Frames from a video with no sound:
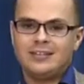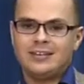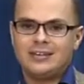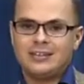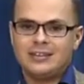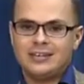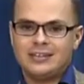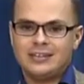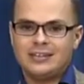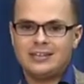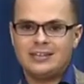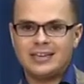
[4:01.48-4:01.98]

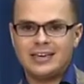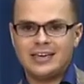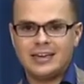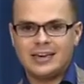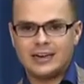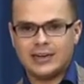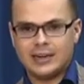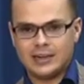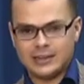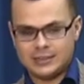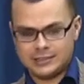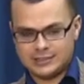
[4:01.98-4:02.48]
the
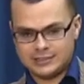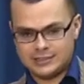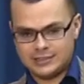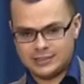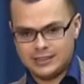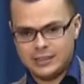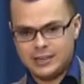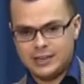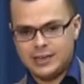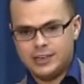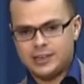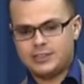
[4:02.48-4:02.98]
class.
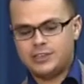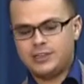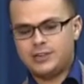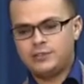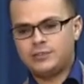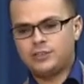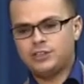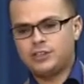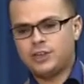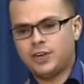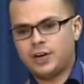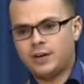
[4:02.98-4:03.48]
So
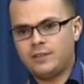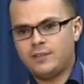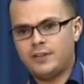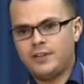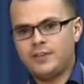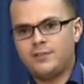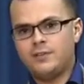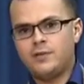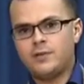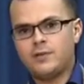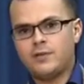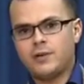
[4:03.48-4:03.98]
in Java,
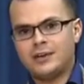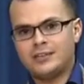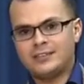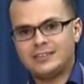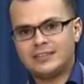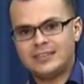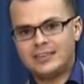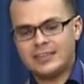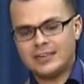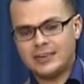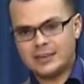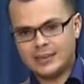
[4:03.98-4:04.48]
if you write
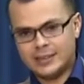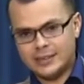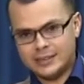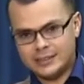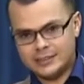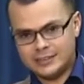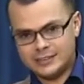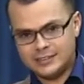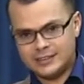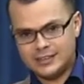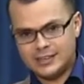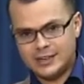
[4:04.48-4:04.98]
a
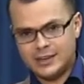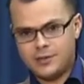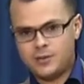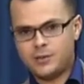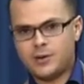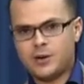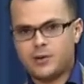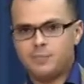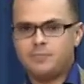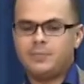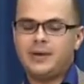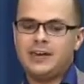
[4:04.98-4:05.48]
class,
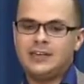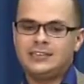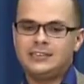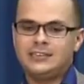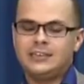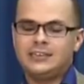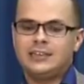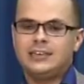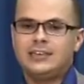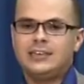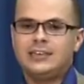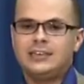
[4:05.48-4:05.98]
you are
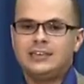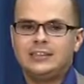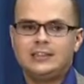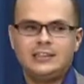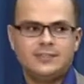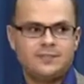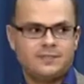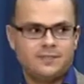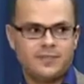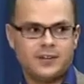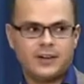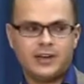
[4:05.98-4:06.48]
basically
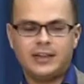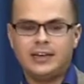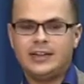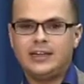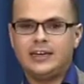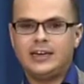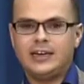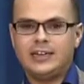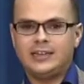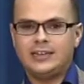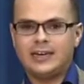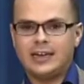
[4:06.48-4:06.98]

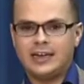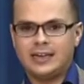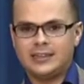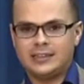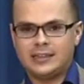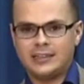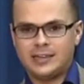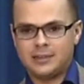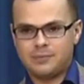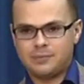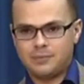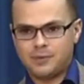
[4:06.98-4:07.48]
defining a data
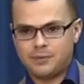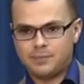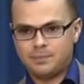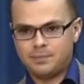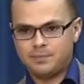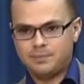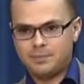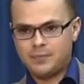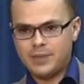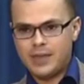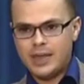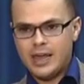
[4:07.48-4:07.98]
type.
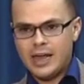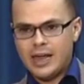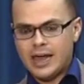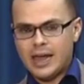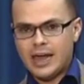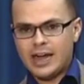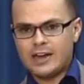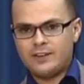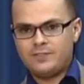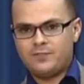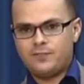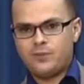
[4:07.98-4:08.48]

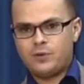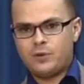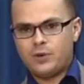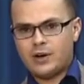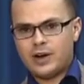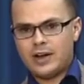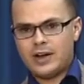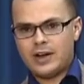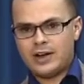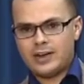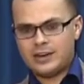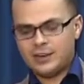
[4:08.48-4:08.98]
And for
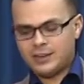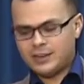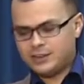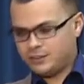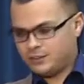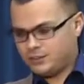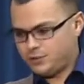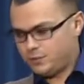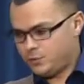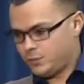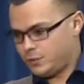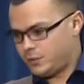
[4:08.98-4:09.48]
a class
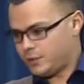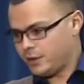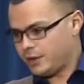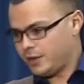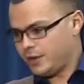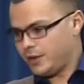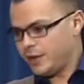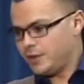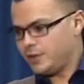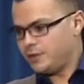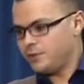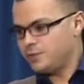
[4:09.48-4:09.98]
to
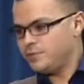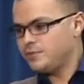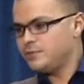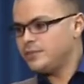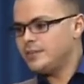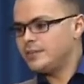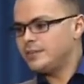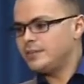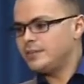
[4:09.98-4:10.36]
work, you need